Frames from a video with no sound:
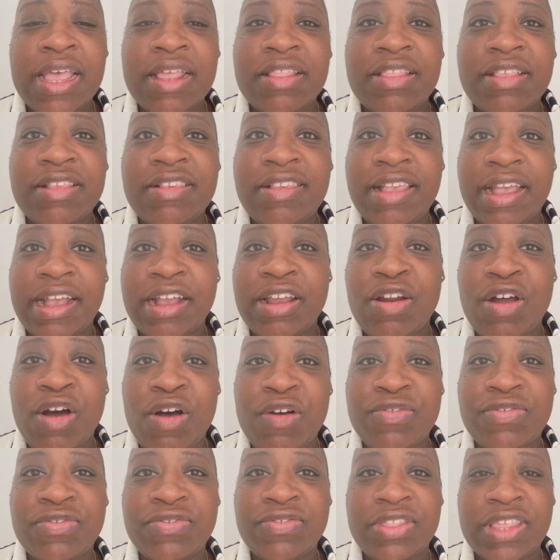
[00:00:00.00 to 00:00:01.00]
the second
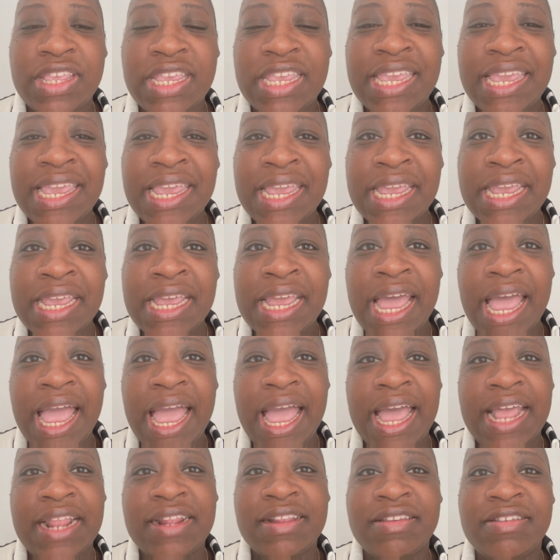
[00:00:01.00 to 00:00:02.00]
half of the year
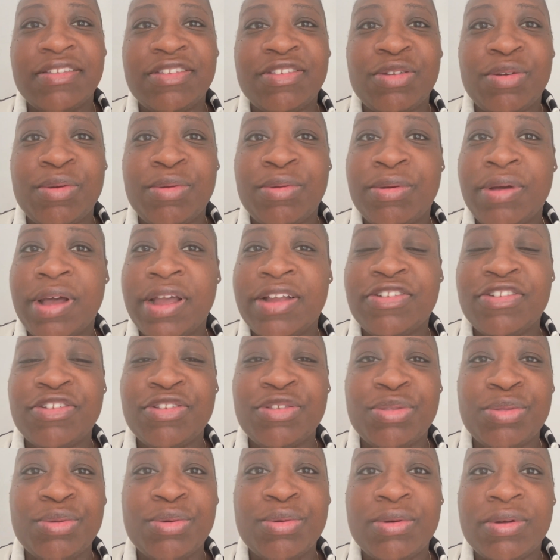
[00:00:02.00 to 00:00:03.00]
and so I just
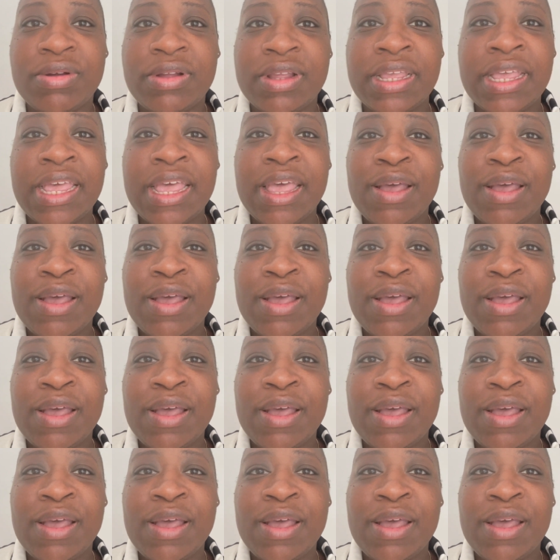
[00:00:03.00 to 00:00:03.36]
thought